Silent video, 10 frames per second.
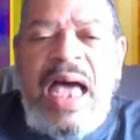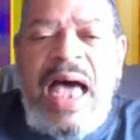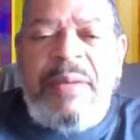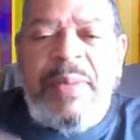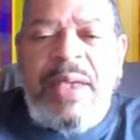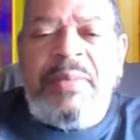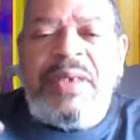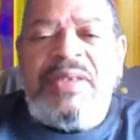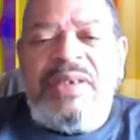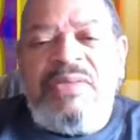I make
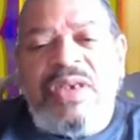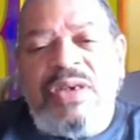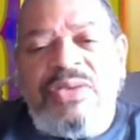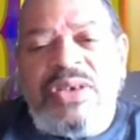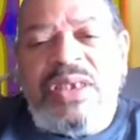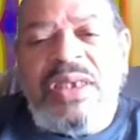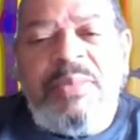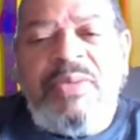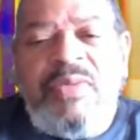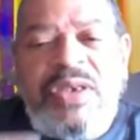myself known to
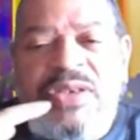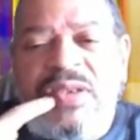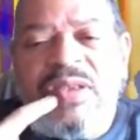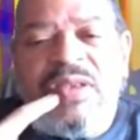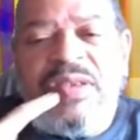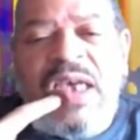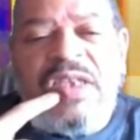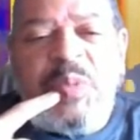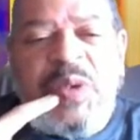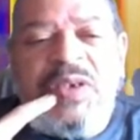him in visions. I
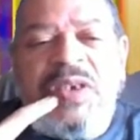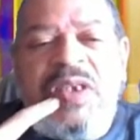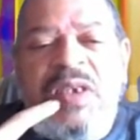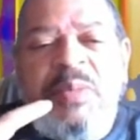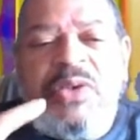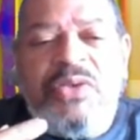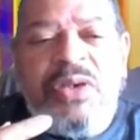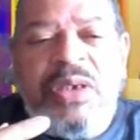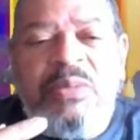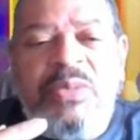speak to him in
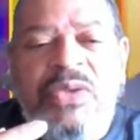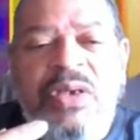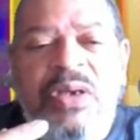dreams.